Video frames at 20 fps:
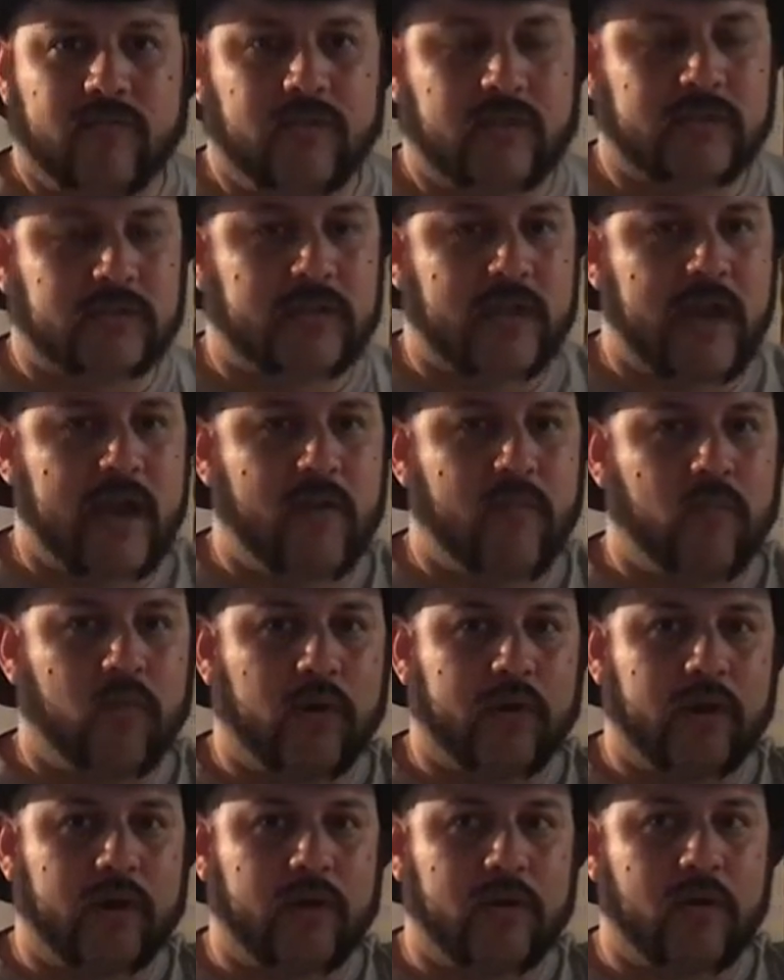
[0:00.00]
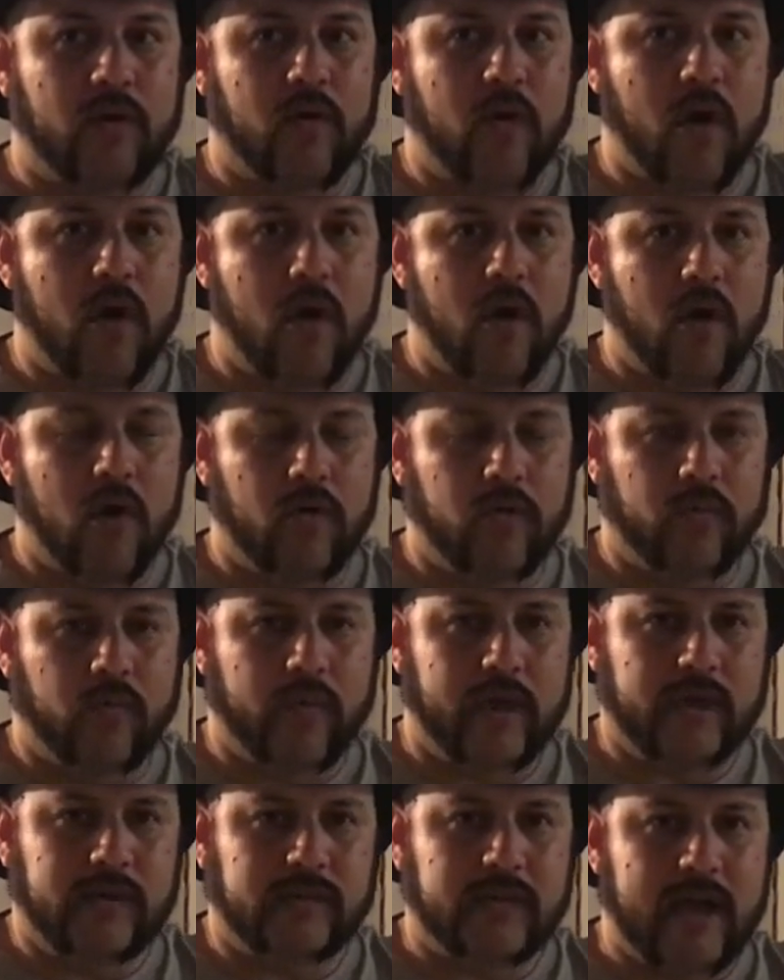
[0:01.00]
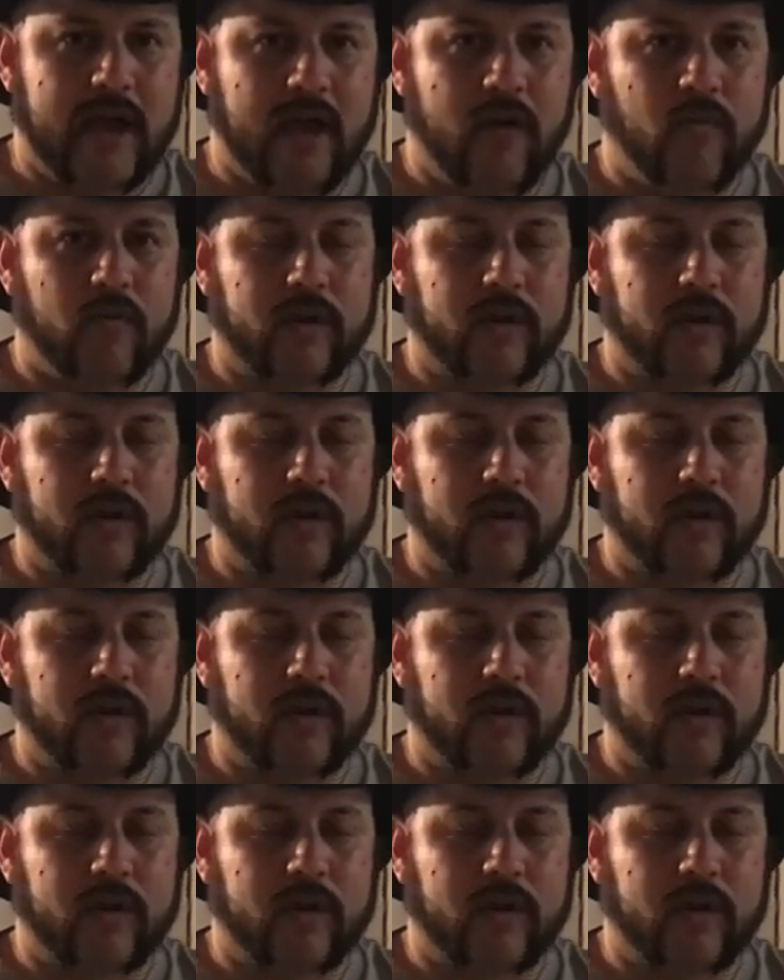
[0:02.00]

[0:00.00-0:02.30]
This time we're going to go all the way down.